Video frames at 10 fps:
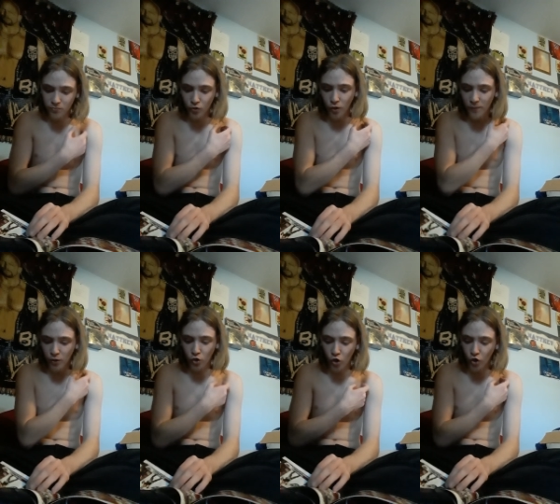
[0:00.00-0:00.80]
thought
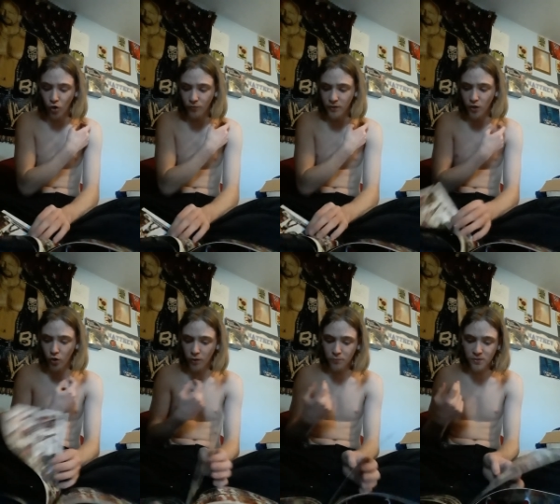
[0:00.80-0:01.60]
about cutting off the
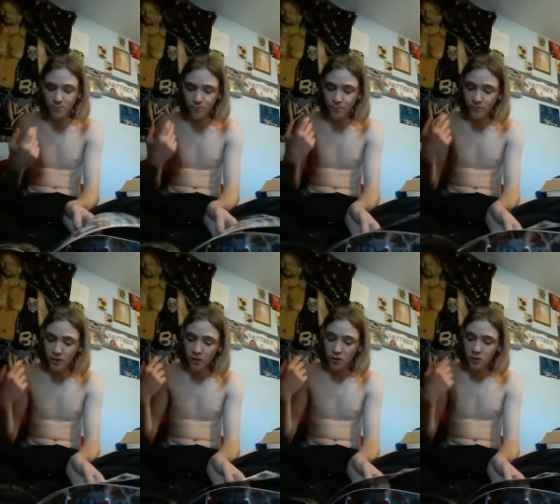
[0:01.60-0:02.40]
arms
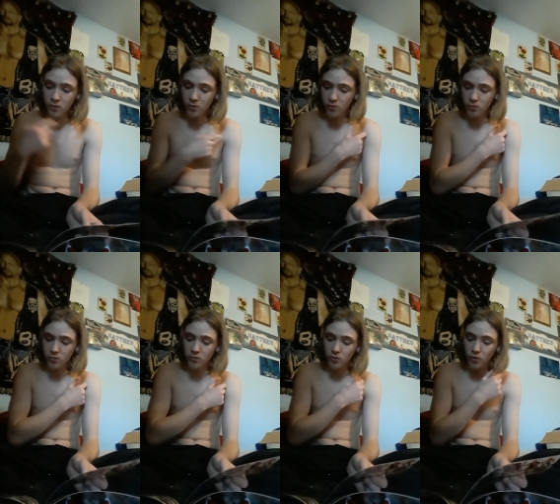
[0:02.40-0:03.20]

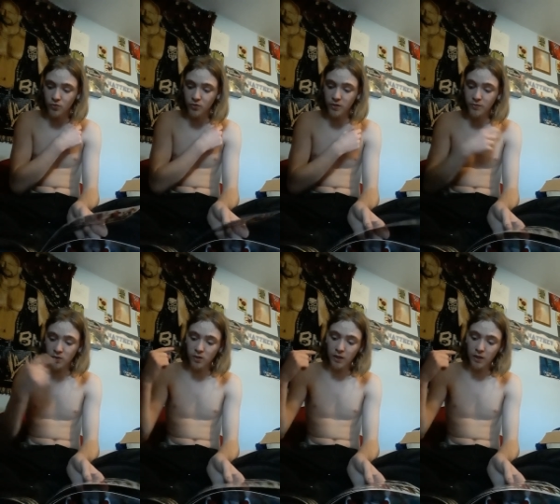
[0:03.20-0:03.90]
or sleeves.